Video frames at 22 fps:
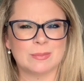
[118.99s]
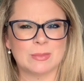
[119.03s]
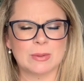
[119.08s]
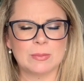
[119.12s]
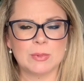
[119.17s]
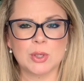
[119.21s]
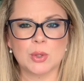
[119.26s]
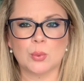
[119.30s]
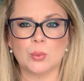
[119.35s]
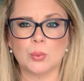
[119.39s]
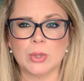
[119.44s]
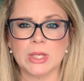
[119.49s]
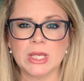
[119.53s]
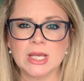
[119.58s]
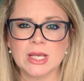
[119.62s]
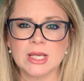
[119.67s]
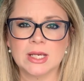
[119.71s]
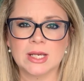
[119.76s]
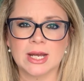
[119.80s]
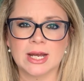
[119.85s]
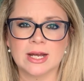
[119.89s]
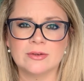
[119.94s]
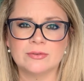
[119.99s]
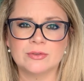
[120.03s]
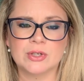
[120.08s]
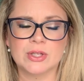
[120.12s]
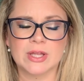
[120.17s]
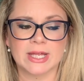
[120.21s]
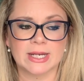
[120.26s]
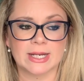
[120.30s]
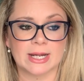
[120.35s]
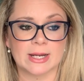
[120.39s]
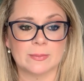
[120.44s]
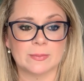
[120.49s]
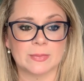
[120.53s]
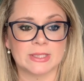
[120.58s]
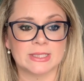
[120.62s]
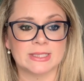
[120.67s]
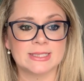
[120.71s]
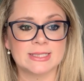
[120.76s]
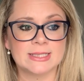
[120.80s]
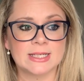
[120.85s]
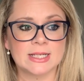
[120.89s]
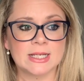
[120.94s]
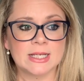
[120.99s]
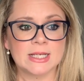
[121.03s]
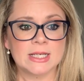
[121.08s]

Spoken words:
Maybe a week after that happened,